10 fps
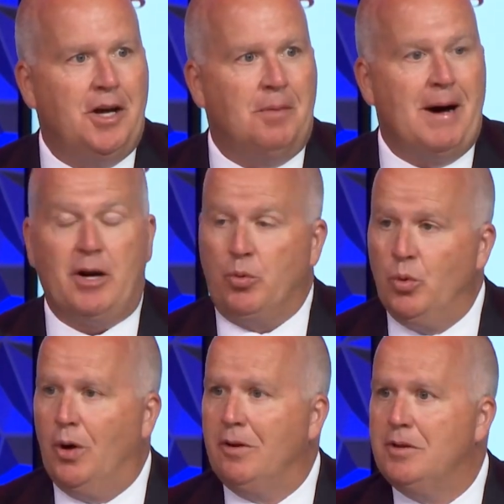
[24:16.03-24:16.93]
about a
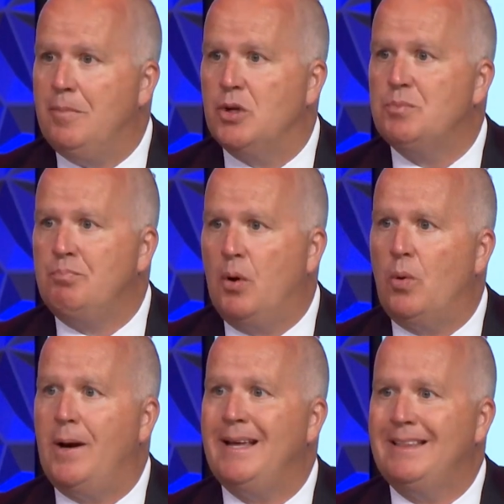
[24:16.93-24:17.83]
rule, the most
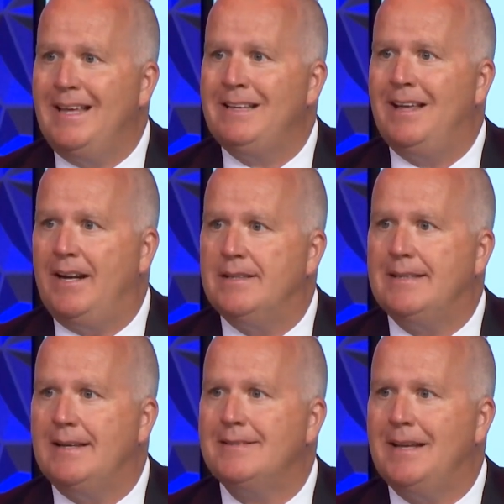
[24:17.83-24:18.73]
boring thing that
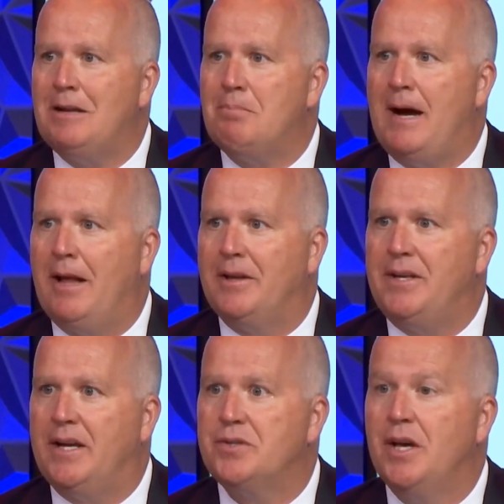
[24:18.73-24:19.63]
exists in
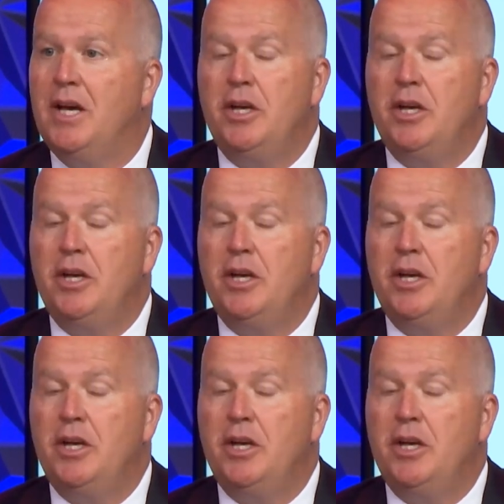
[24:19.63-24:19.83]
politics,